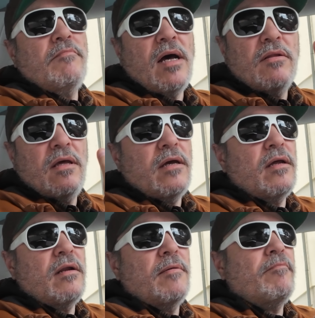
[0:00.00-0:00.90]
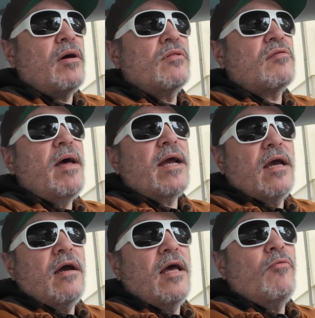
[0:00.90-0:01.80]
bounce back
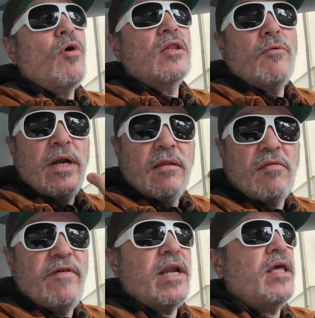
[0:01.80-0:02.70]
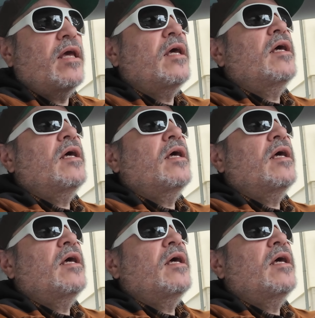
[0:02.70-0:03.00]
at water when it's very...